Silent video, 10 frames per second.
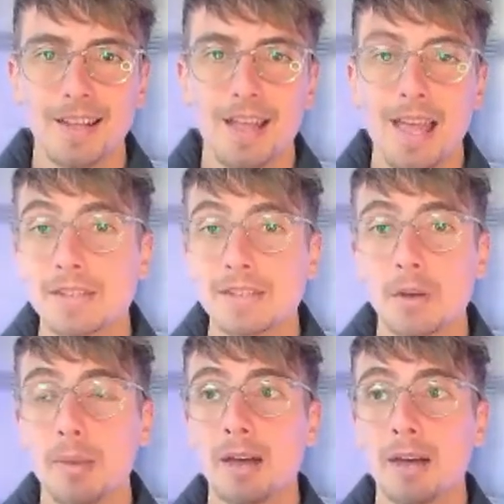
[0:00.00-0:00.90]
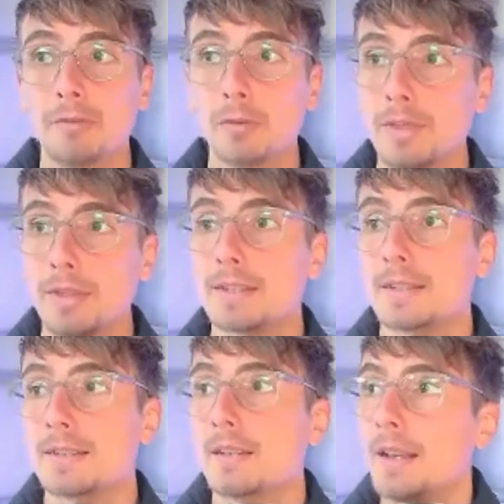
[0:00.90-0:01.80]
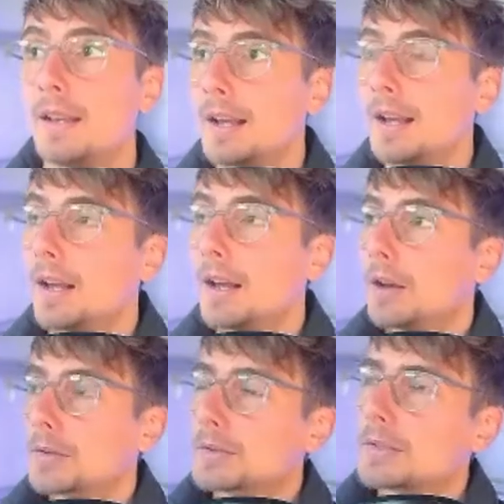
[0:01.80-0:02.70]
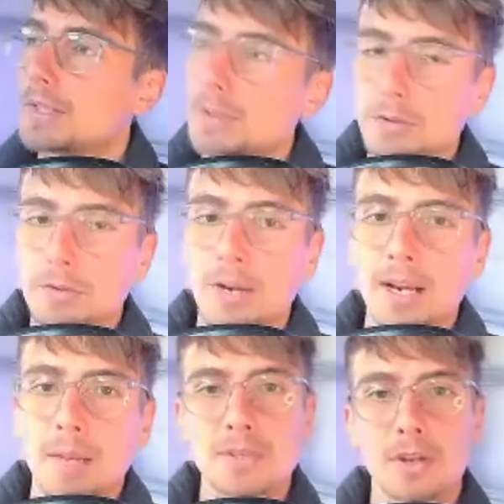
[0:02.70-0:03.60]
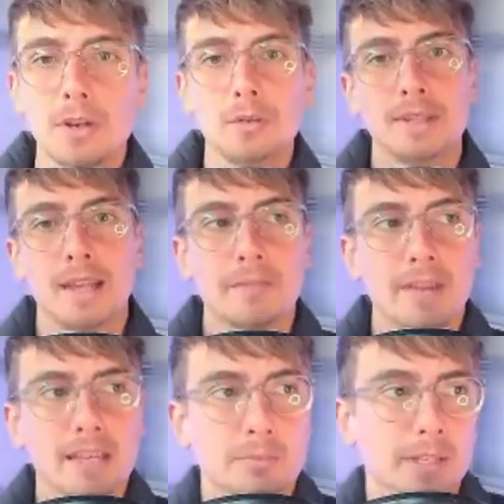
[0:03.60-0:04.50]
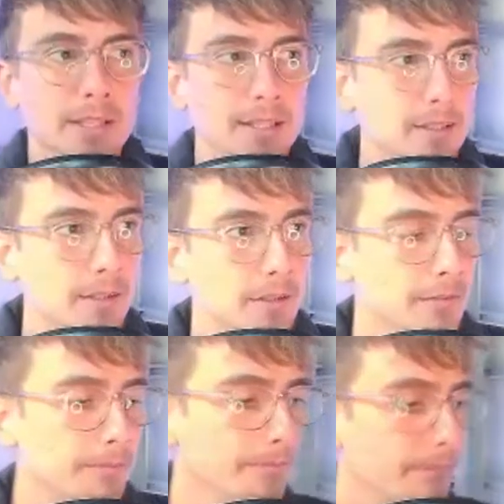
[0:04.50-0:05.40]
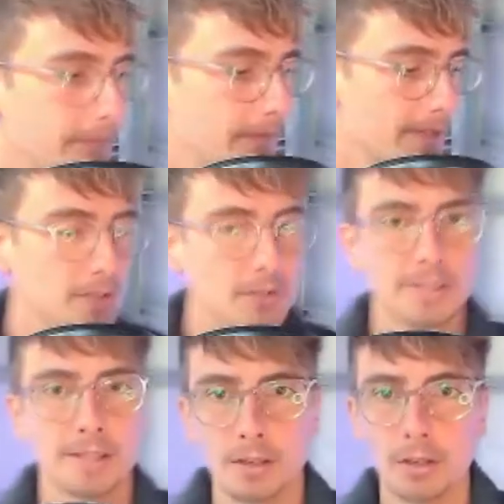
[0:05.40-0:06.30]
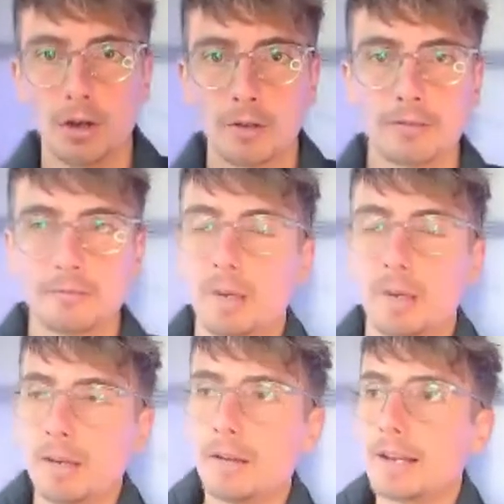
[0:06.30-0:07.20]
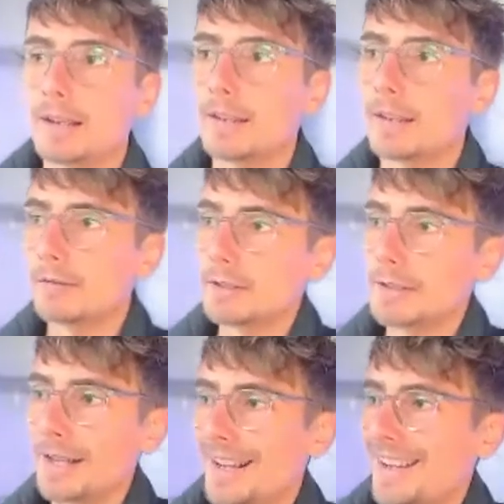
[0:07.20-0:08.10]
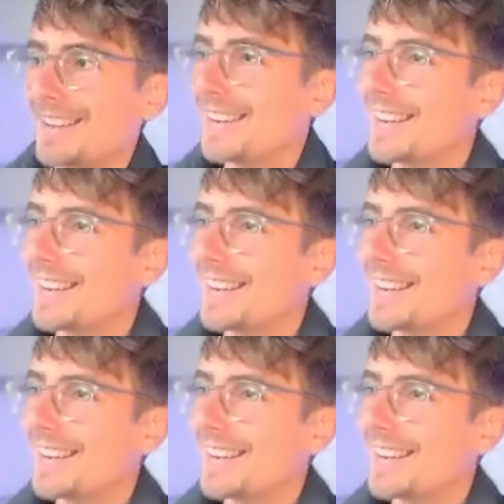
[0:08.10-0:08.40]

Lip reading: It's so powerful. There's listening to a great episode with Dave Asprey, you know, essentially god of biohacking, I feel like, and